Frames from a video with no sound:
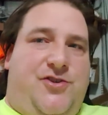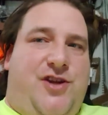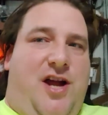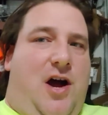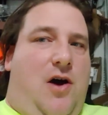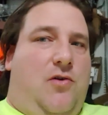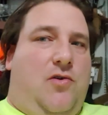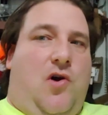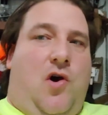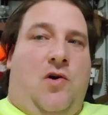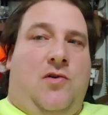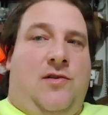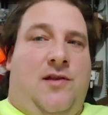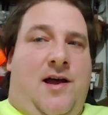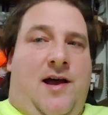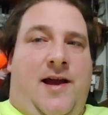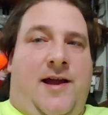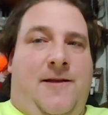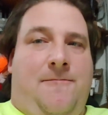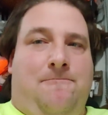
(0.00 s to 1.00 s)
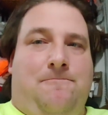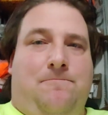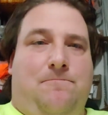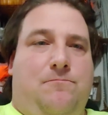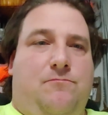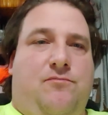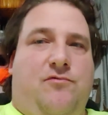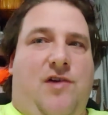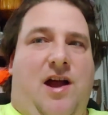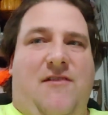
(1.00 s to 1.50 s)
Child Online
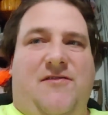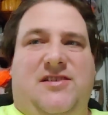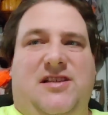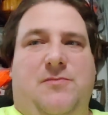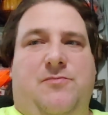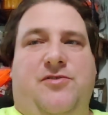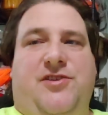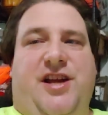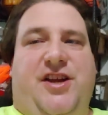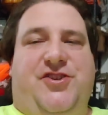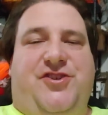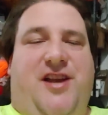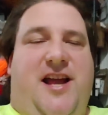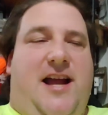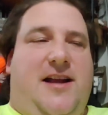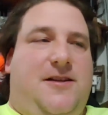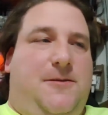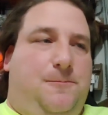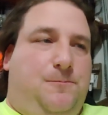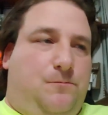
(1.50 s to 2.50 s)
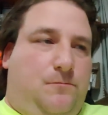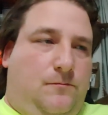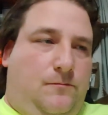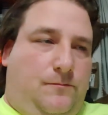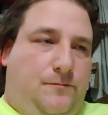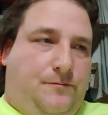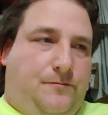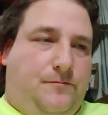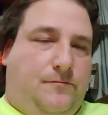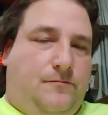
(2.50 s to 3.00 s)
Privacy Protection Act,
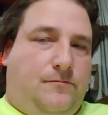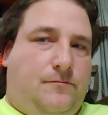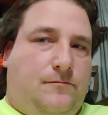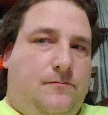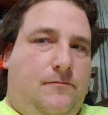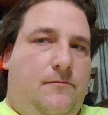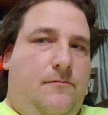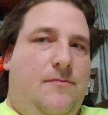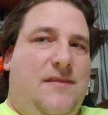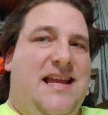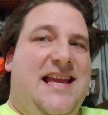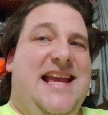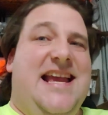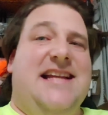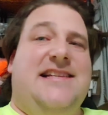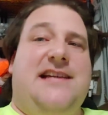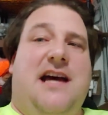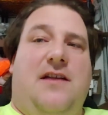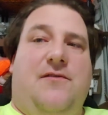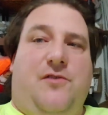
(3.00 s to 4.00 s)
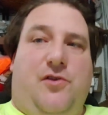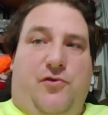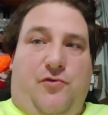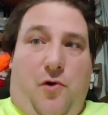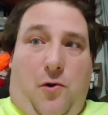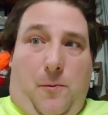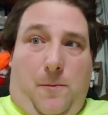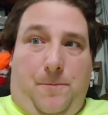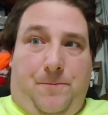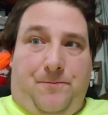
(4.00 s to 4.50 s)
it's out of
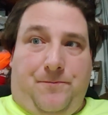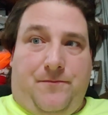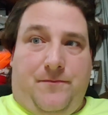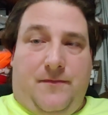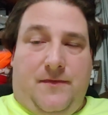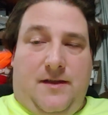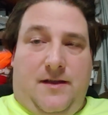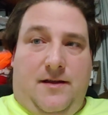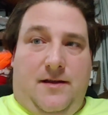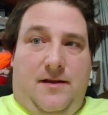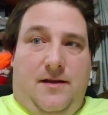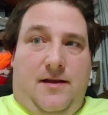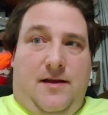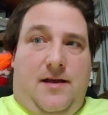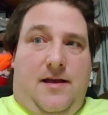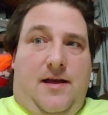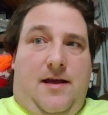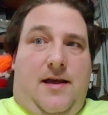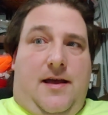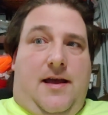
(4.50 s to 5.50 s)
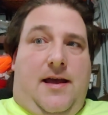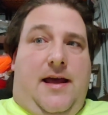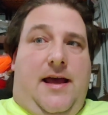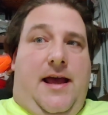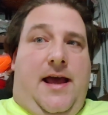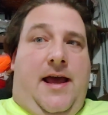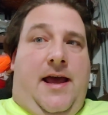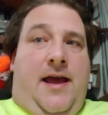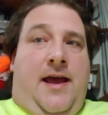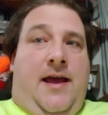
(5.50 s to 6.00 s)
control.
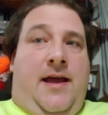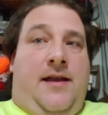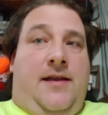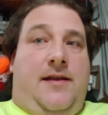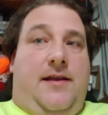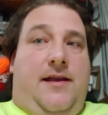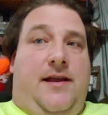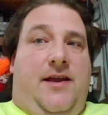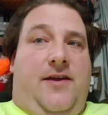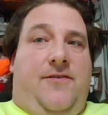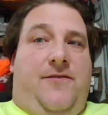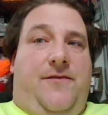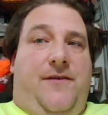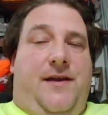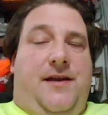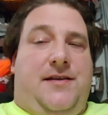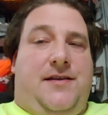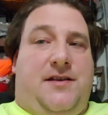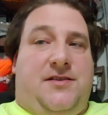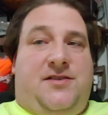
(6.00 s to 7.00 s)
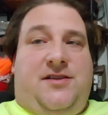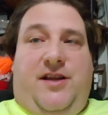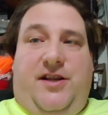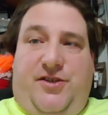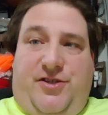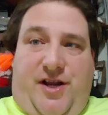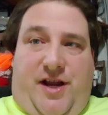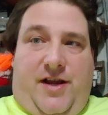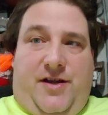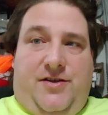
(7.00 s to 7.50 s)
And if it doesn't
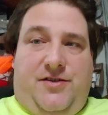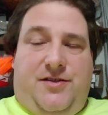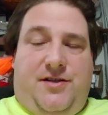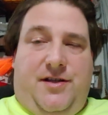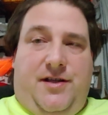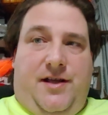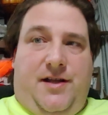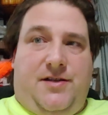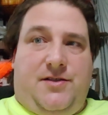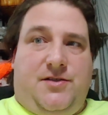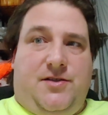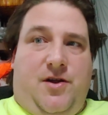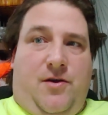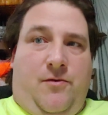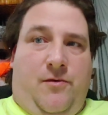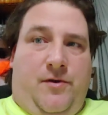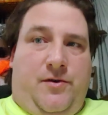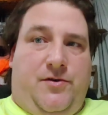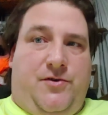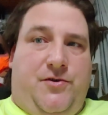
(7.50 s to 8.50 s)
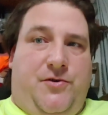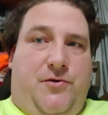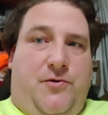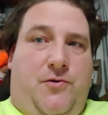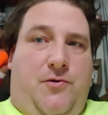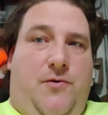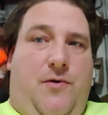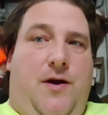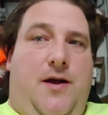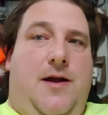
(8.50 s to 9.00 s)
get changed, it's going
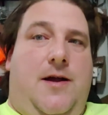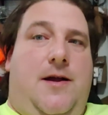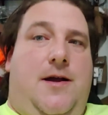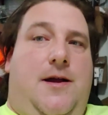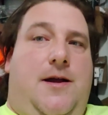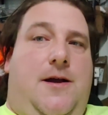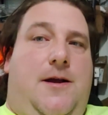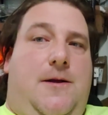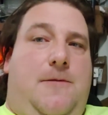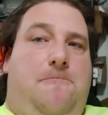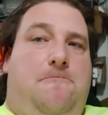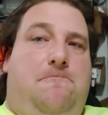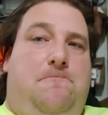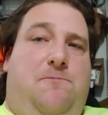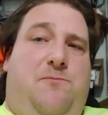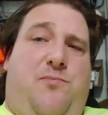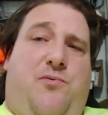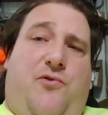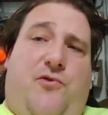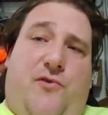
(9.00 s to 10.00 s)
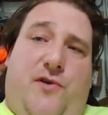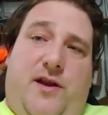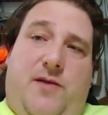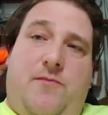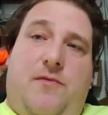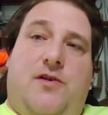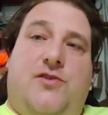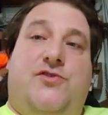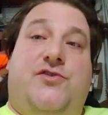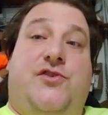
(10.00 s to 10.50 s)
to pretty
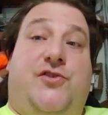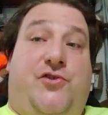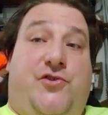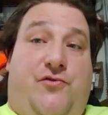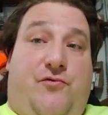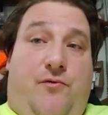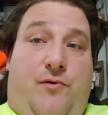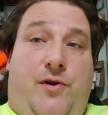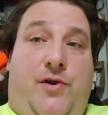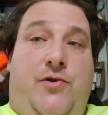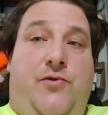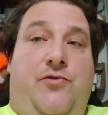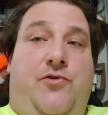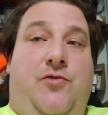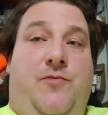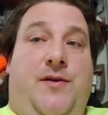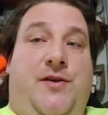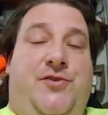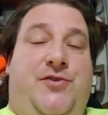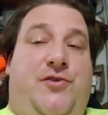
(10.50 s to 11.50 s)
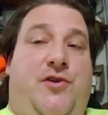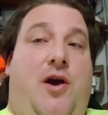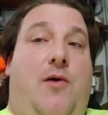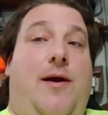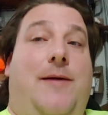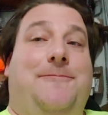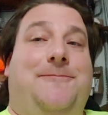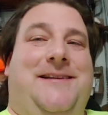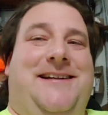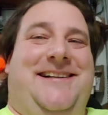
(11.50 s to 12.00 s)
much destroy YouTube as you
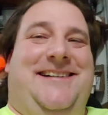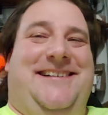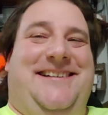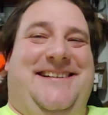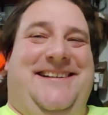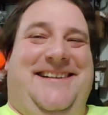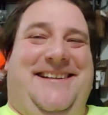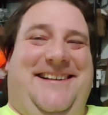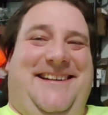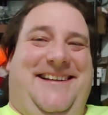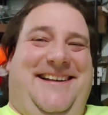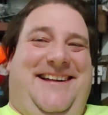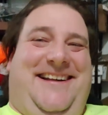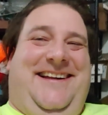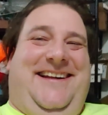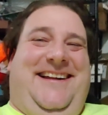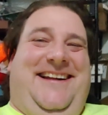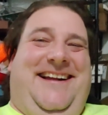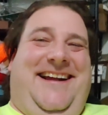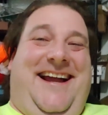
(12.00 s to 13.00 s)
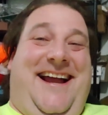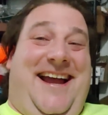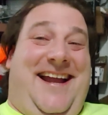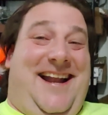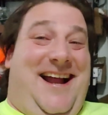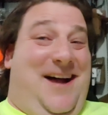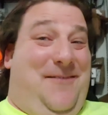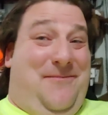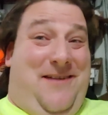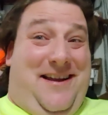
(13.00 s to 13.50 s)
know it.
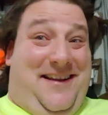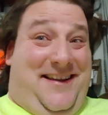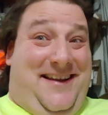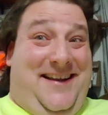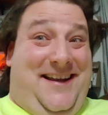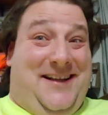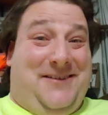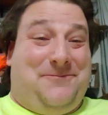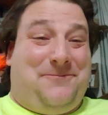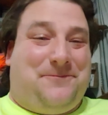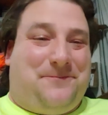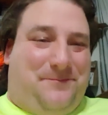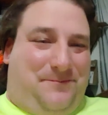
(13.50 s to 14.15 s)
And I'm not kidding.